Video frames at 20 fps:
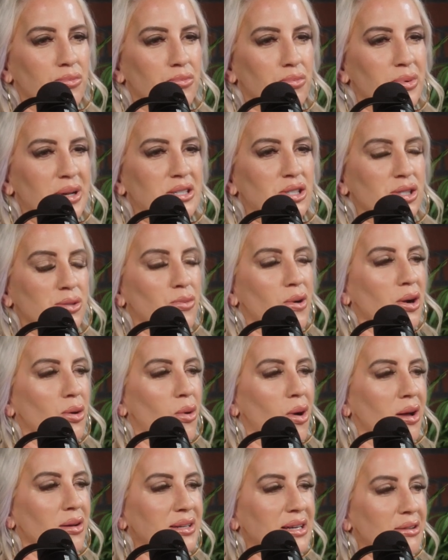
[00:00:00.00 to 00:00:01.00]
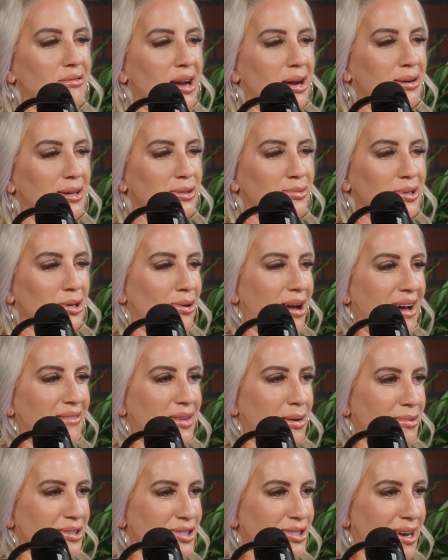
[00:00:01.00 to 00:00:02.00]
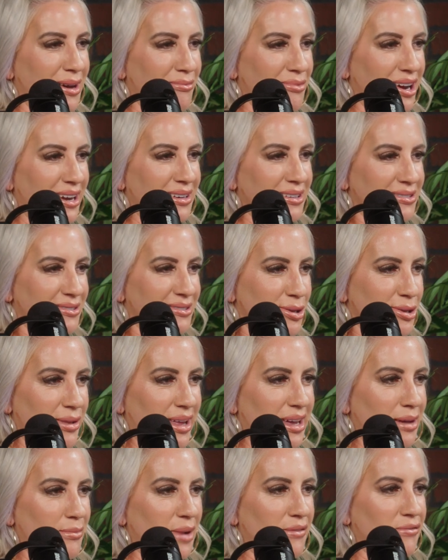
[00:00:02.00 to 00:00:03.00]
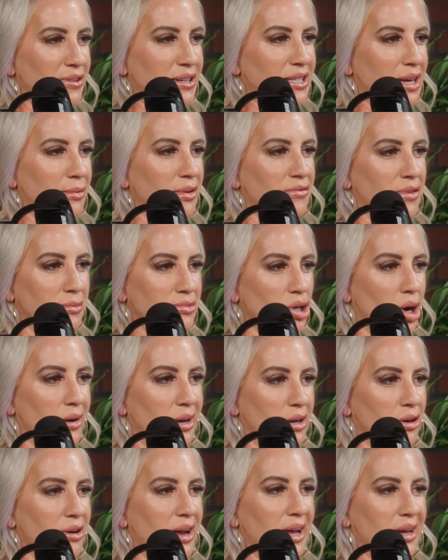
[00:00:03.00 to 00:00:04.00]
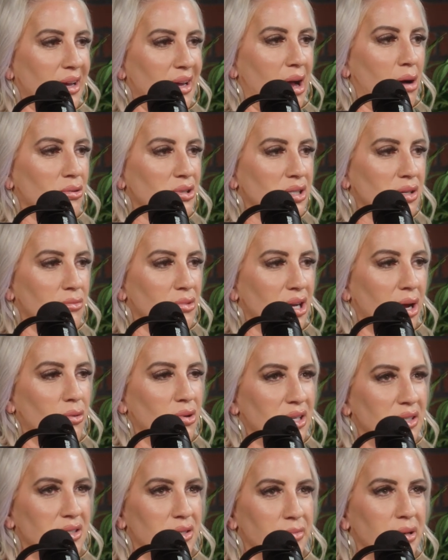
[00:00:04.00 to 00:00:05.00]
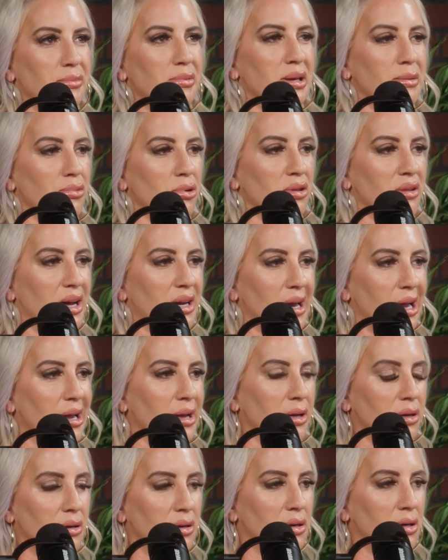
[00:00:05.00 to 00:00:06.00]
we just want quality around because we don't have that much time, right? So like in my free time, if I'm talking or hanging out with someone, I want it to be people that I